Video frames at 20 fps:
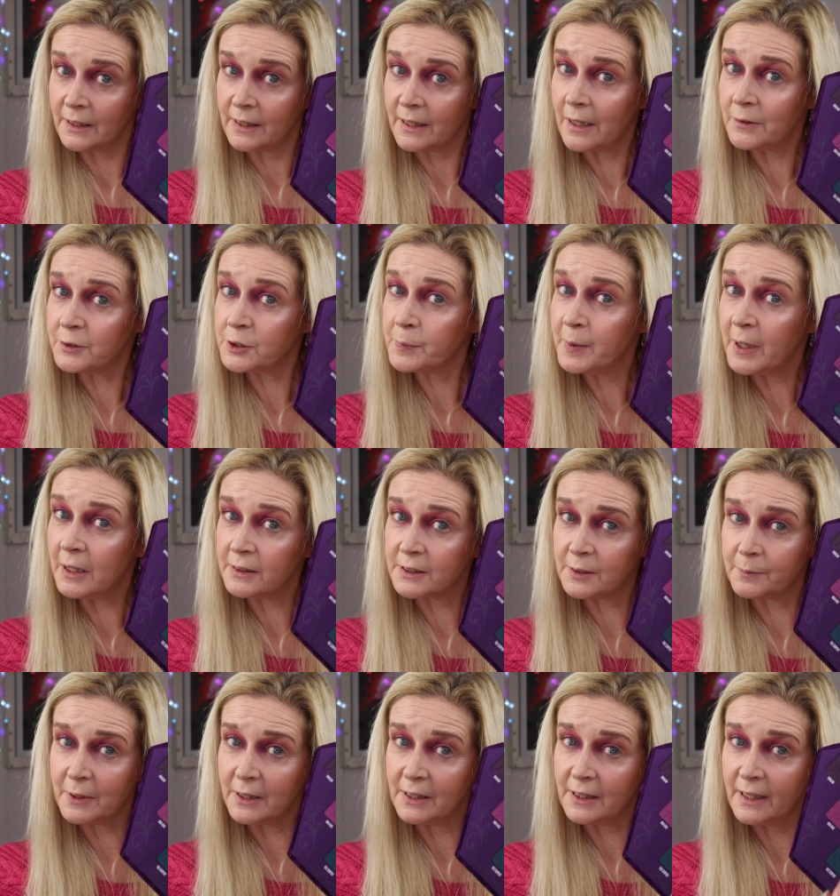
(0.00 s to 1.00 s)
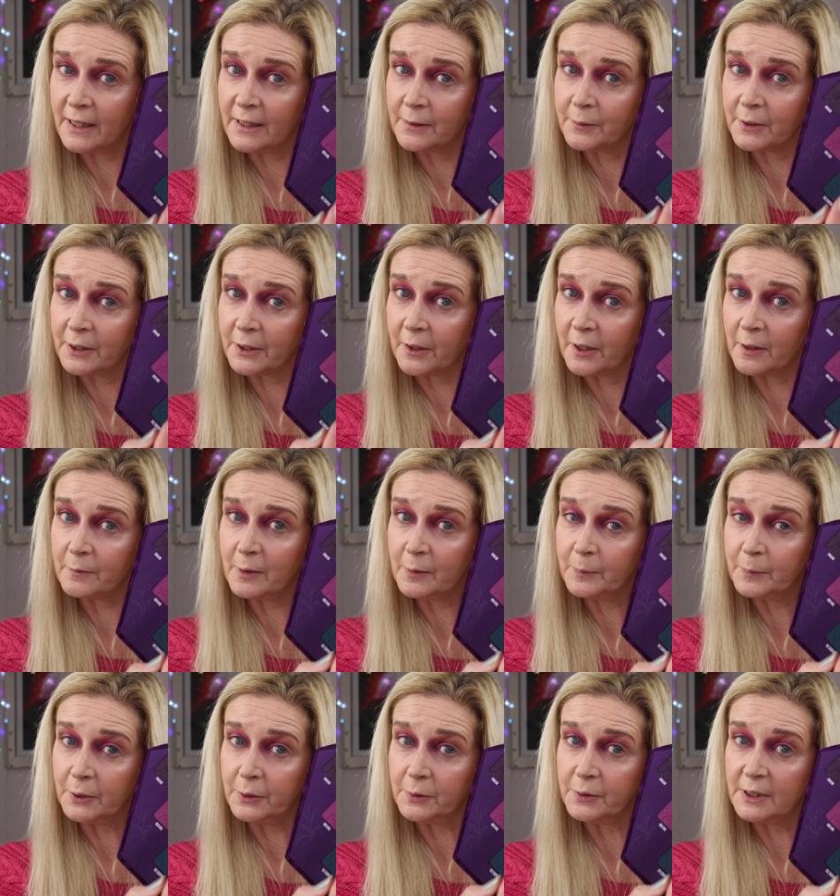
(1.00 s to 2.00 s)
in the outer part of my lid, I'm going to go in
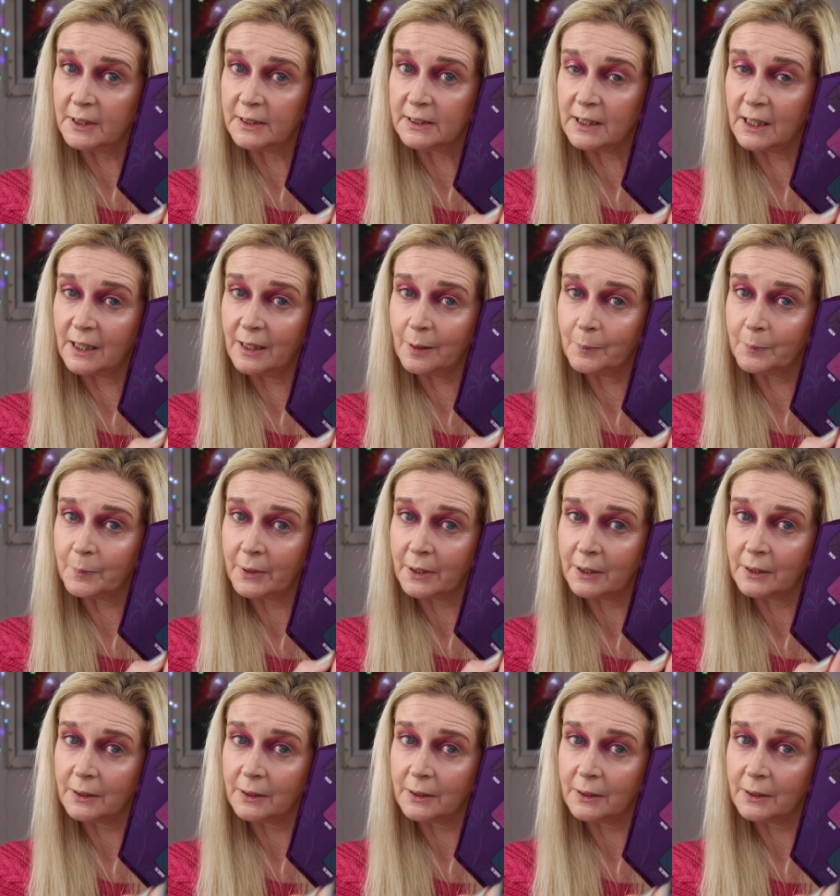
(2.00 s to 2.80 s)
with Beauty Sleep.